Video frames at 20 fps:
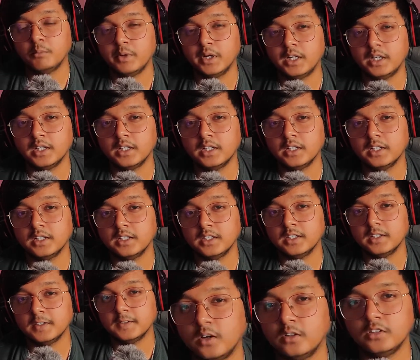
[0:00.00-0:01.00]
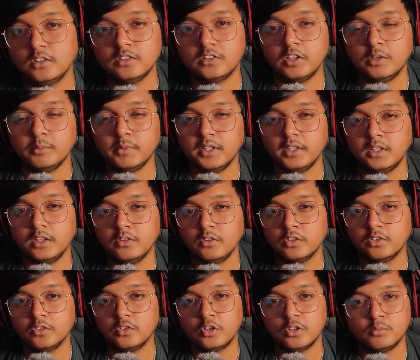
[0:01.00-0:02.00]
But honestly, man, there
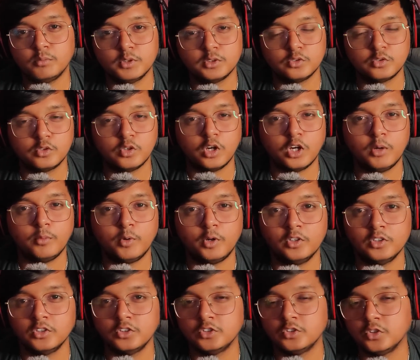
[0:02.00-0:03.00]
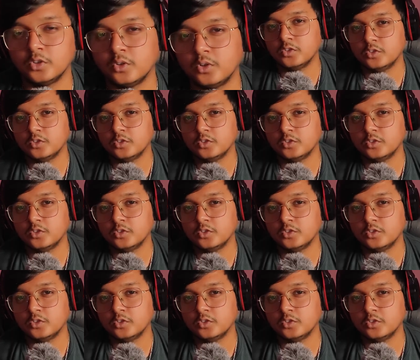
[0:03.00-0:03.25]
was not much to talk about this show.